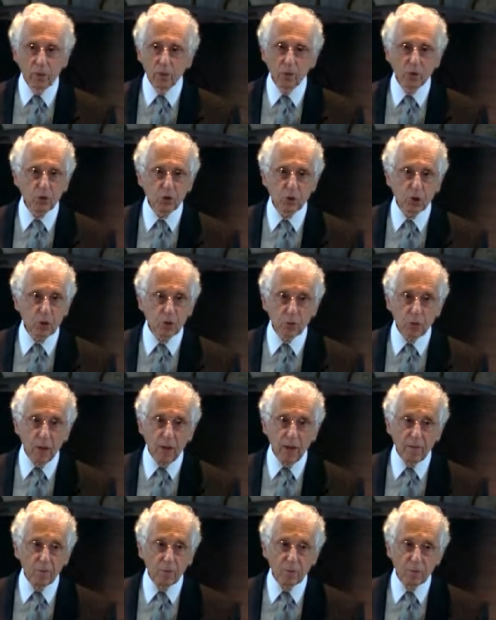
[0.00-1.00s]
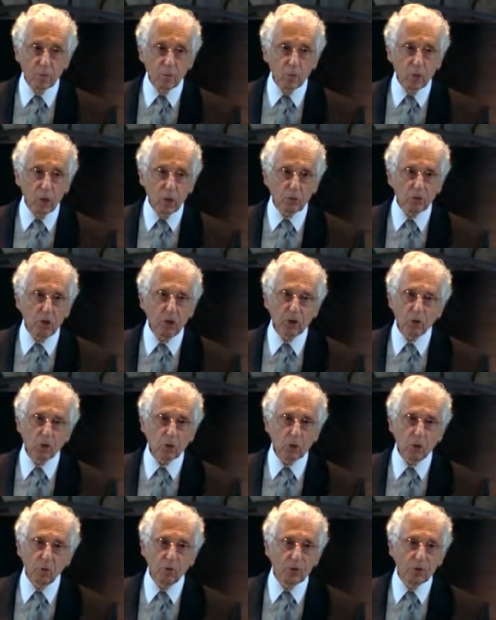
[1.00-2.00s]
You should have a great
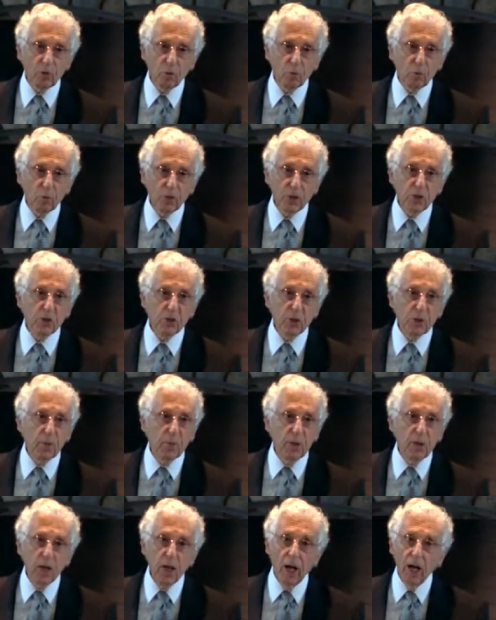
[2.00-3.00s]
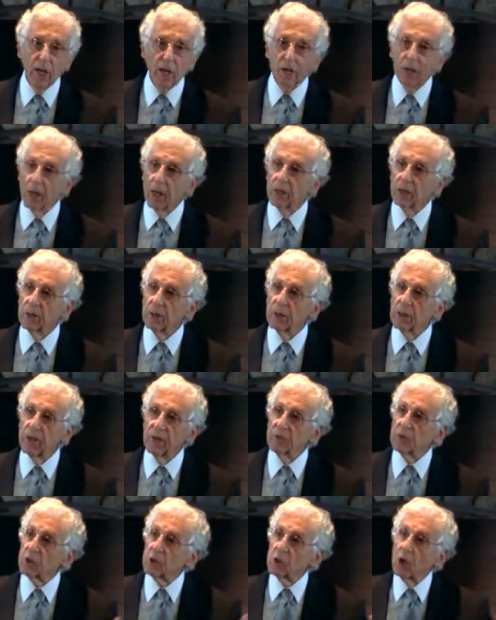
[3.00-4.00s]
storage of wisdom and
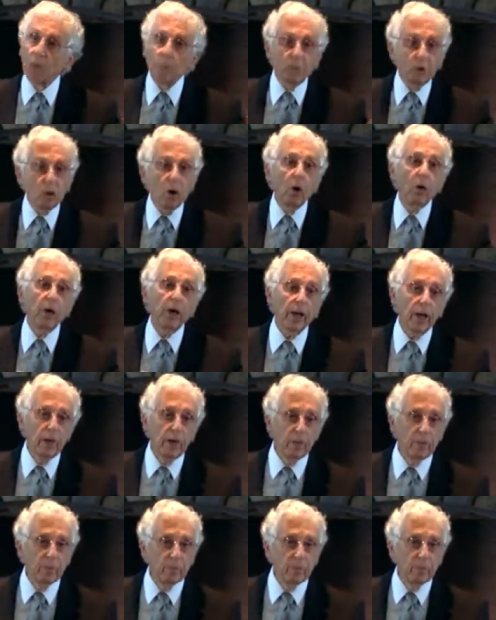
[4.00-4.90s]
never stop growing.